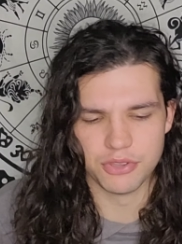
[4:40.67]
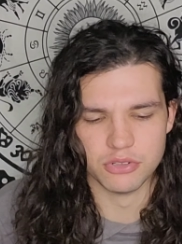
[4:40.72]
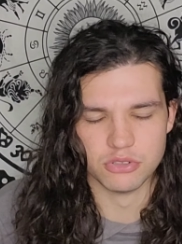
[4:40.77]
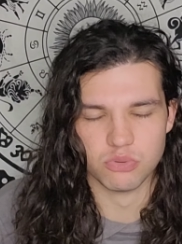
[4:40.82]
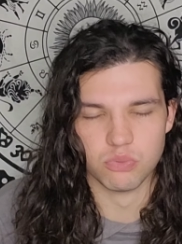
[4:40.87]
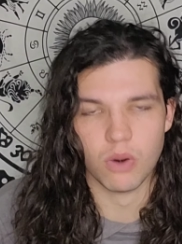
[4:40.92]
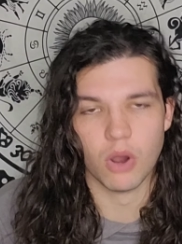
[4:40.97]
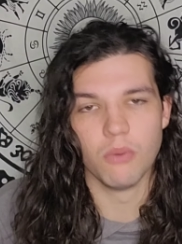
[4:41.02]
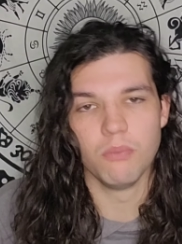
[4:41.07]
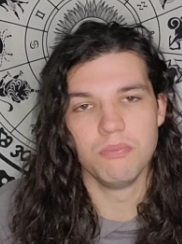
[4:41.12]

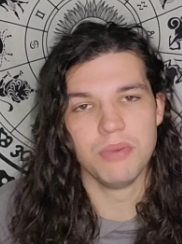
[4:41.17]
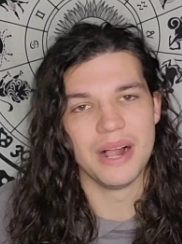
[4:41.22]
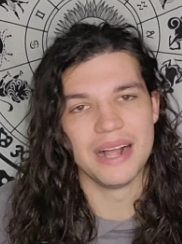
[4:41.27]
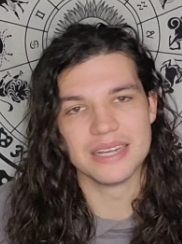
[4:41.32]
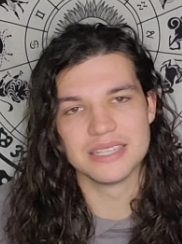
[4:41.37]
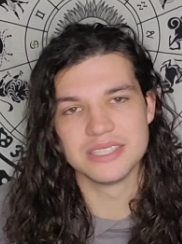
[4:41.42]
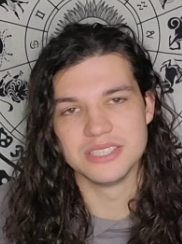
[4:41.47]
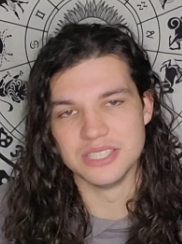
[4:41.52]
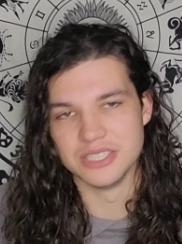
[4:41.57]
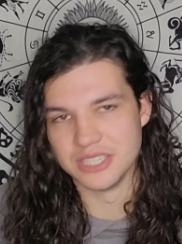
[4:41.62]
There's
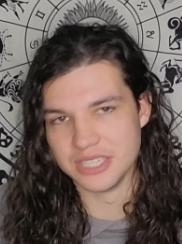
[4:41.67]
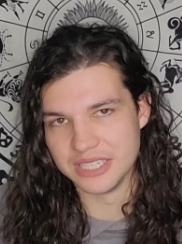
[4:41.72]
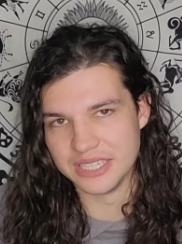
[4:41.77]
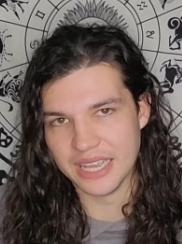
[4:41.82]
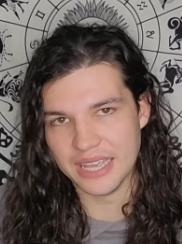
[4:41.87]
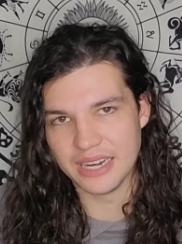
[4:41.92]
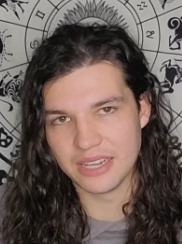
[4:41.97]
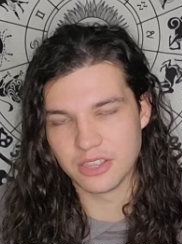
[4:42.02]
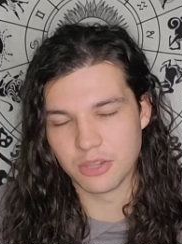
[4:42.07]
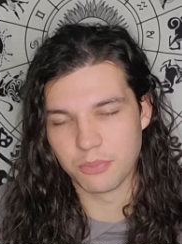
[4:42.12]
roadblocks into
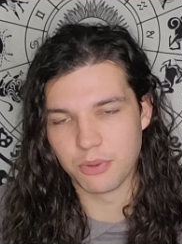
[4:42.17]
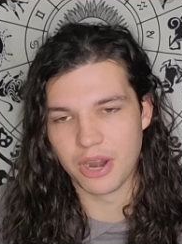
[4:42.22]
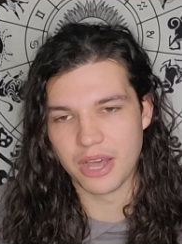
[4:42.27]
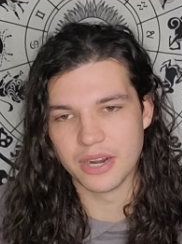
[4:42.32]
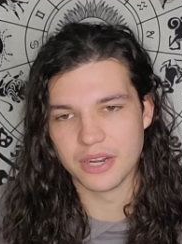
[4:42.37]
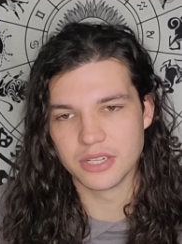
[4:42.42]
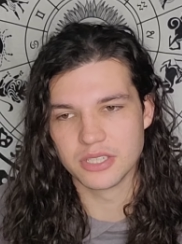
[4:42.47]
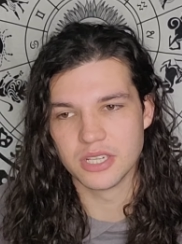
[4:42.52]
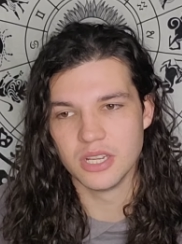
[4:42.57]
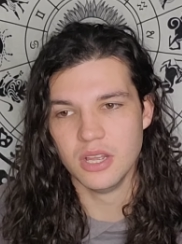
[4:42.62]
getting the
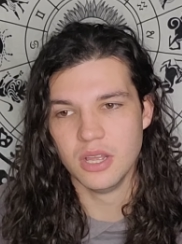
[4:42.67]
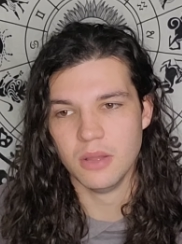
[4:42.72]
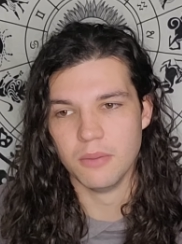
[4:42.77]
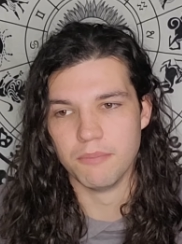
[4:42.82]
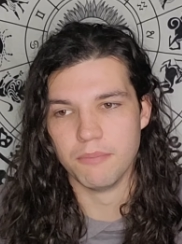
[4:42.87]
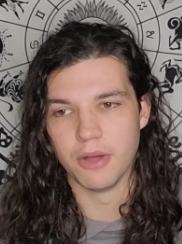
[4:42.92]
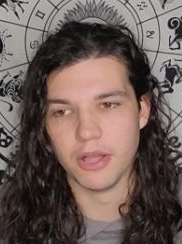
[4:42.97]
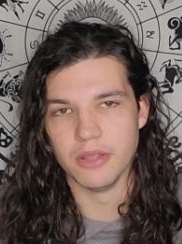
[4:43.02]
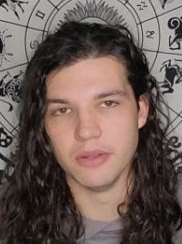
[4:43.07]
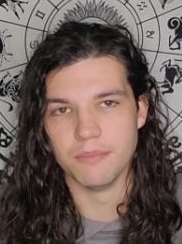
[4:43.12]
product,
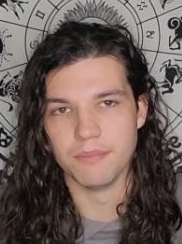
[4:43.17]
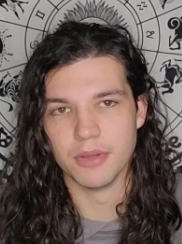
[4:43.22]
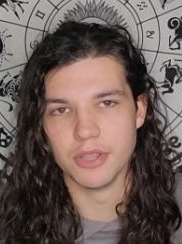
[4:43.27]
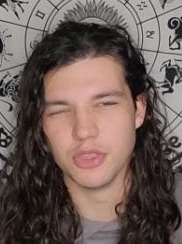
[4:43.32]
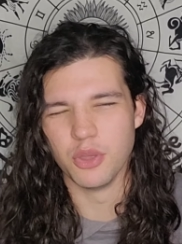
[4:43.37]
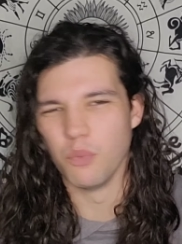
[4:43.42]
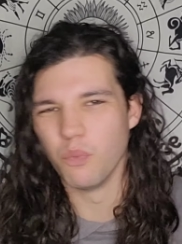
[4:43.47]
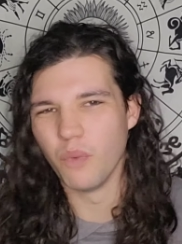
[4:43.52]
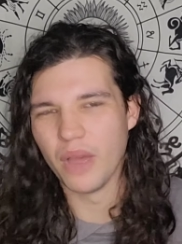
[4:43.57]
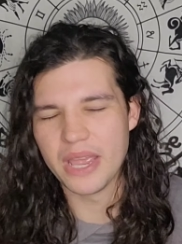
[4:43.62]
but
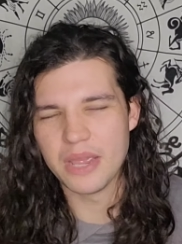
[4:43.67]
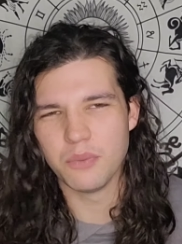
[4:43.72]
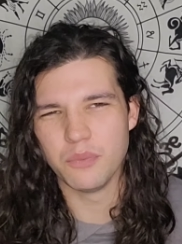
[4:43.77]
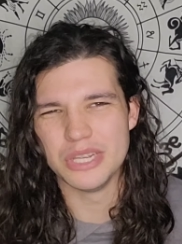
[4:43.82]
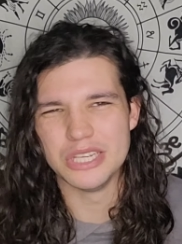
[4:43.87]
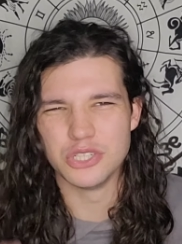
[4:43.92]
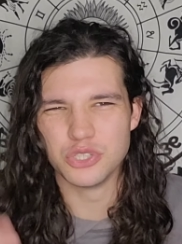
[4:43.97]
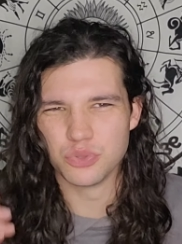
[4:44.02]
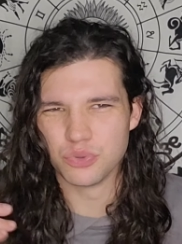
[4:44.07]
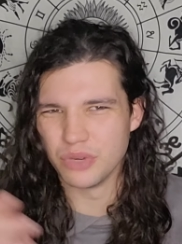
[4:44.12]
but the way
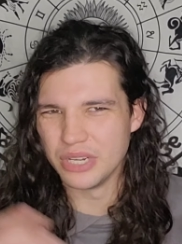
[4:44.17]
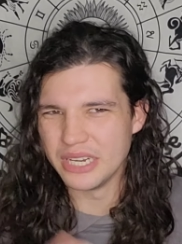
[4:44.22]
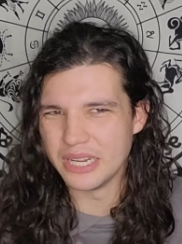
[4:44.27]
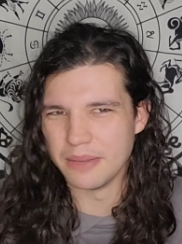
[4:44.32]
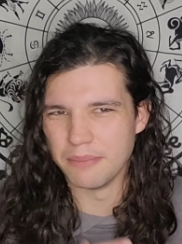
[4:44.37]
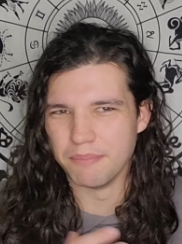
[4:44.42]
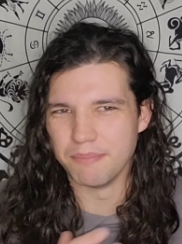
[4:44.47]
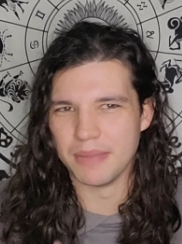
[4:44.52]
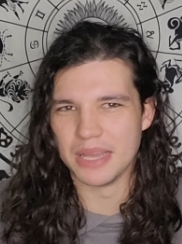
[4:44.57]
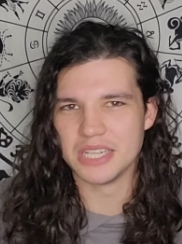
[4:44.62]
we treat
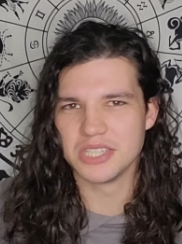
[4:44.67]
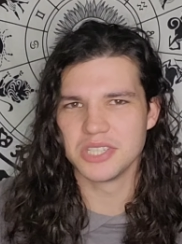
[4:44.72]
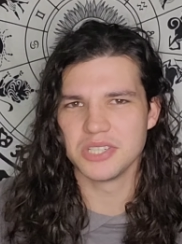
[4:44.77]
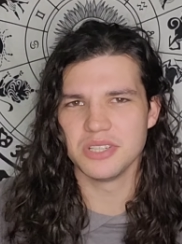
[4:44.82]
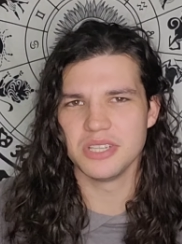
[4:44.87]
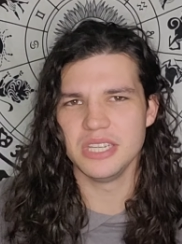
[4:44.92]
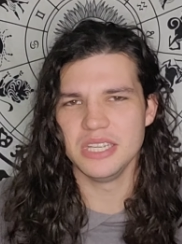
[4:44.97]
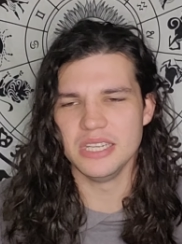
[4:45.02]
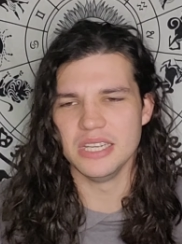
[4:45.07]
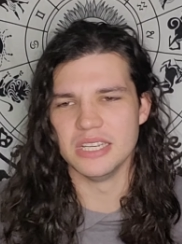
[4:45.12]
it
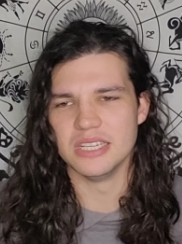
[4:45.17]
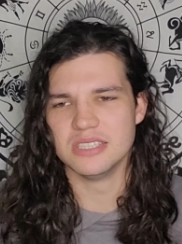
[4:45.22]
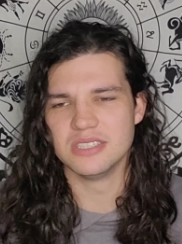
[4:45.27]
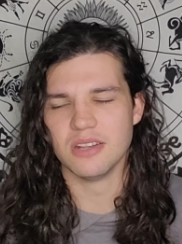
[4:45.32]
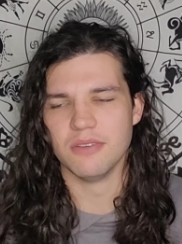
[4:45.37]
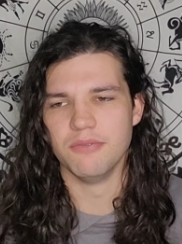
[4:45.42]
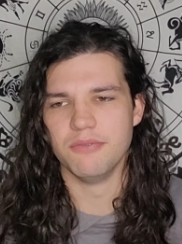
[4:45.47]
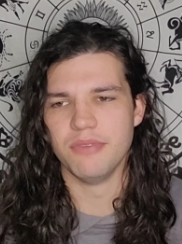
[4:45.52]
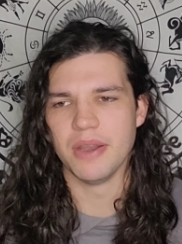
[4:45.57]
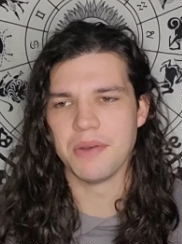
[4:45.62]
mentally, it's
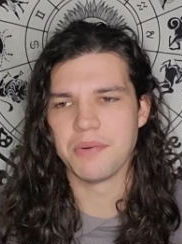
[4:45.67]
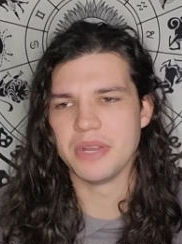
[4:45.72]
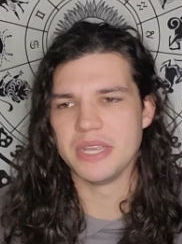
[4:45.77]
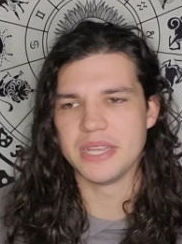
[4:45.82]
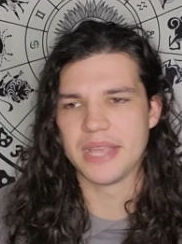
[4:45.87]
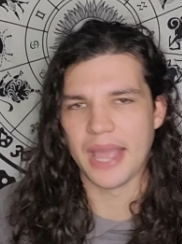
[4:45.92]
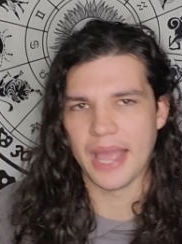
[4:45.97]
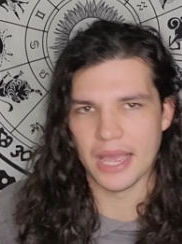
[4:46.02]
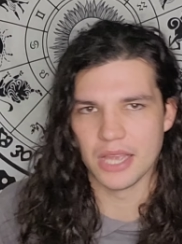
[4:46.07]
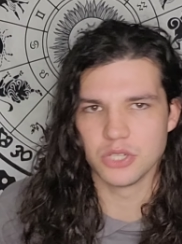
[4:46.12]
a very
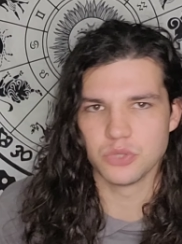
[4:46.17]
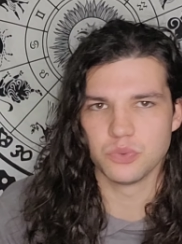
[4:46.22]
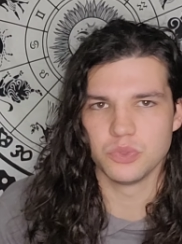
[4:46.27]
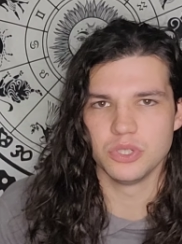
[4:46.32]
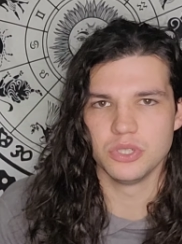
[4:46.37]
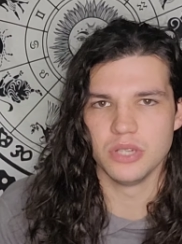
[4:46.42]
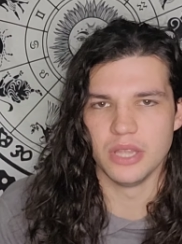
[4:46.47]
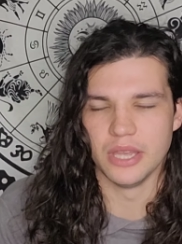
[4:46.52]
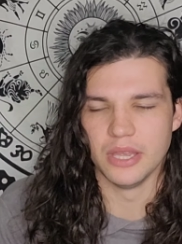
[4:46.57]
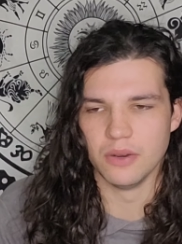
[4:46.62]

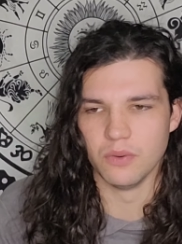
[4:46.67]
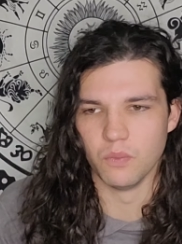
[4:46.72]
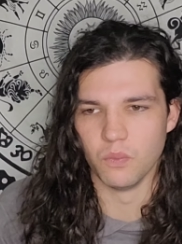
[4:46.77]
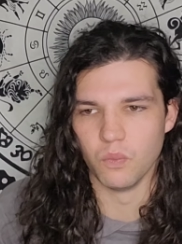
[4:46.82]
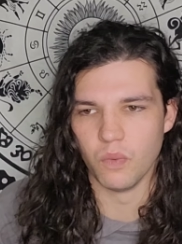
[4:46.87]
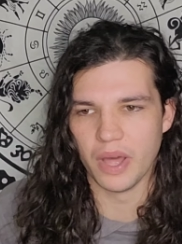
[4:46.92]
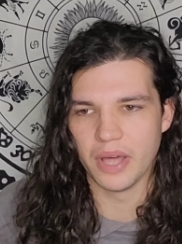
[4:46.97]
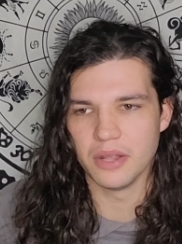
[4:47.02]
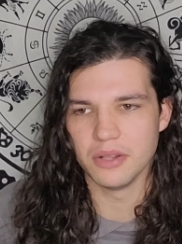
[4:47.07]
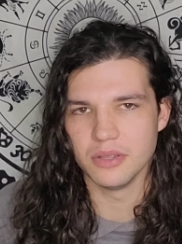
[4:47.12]
casual
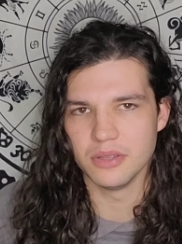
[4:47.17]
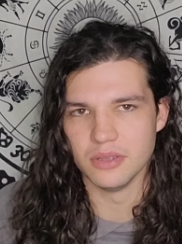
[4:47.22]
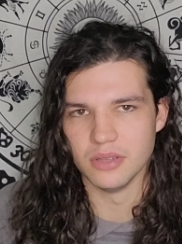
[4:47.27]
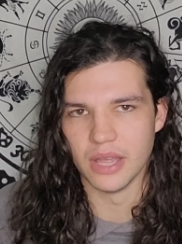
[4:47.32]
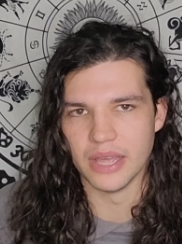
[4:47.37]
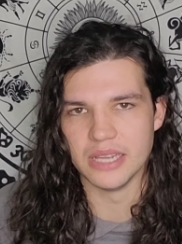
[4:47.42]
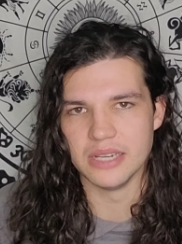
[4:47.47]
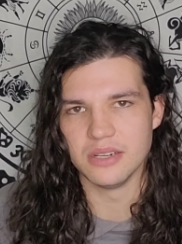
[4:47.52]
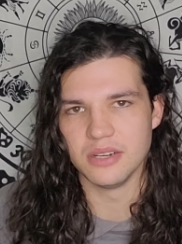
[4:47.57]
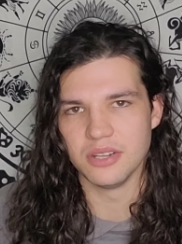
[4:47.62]
and well
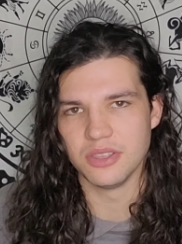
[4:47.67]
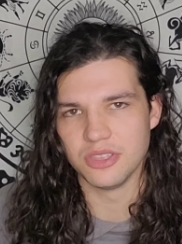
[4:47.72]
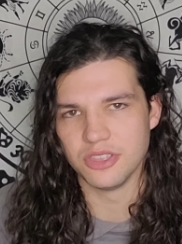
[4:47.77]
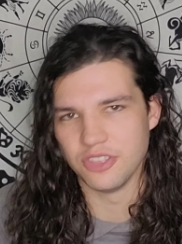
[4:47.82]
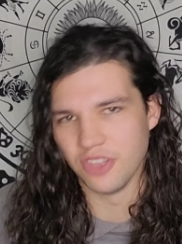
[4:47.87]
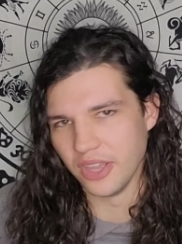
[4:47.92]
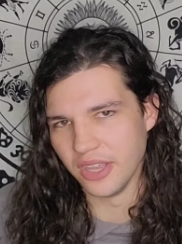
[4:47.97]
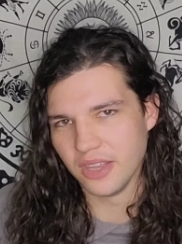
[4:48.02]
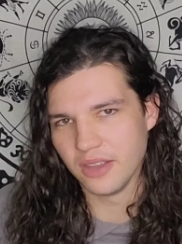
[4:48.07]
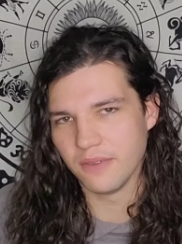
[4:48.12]
liked
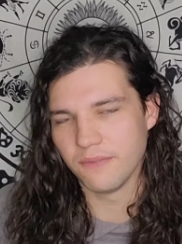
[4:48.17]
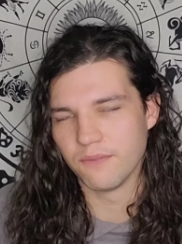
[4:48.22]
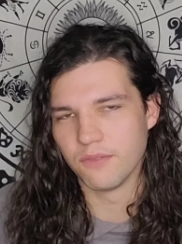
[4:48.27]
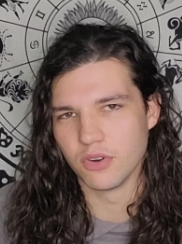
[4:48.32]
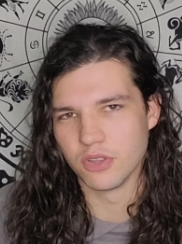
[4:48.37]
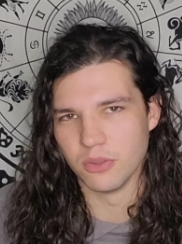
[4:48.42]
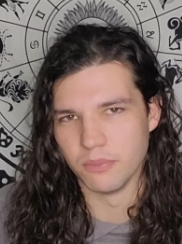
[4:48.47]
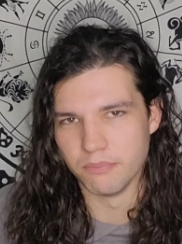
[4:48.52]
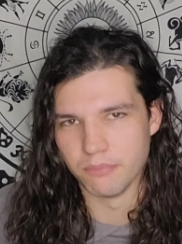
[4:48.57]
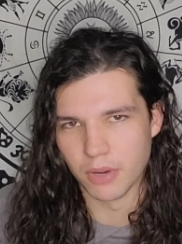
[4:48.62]
thing
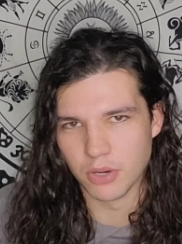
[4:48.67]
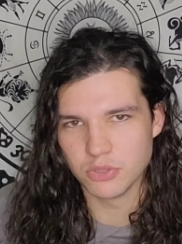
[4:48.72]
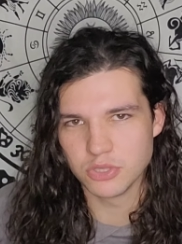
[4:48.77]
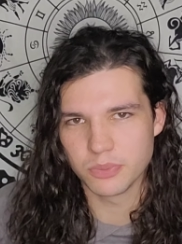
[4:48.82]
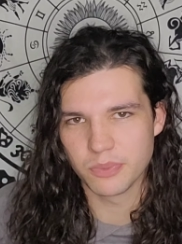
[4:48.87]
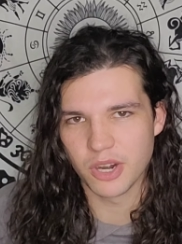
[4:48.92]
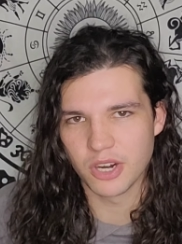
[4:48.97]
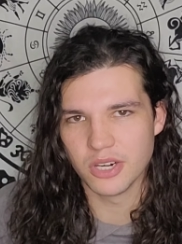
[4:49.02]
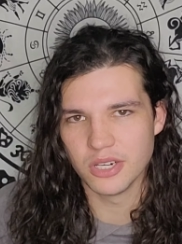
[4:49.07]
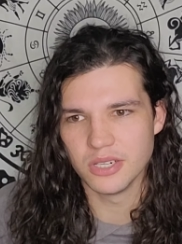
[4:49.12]
for the
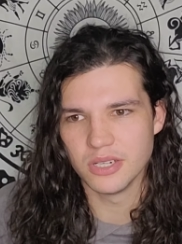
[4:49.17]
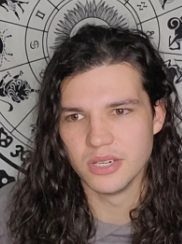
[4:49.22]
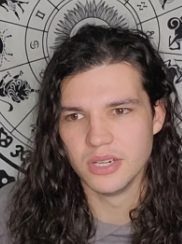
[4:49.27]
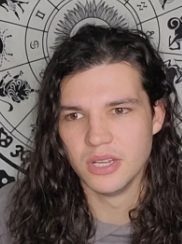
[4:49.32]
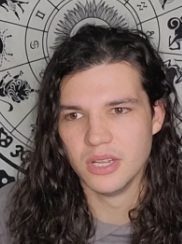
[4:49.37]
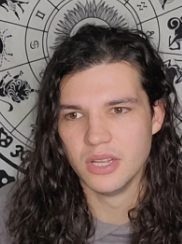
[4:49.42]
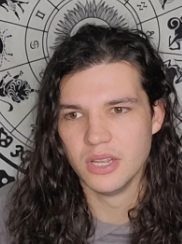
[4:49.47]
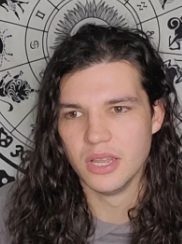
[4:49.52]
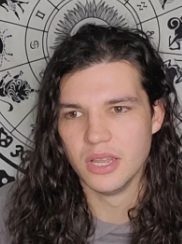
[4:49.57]
most part.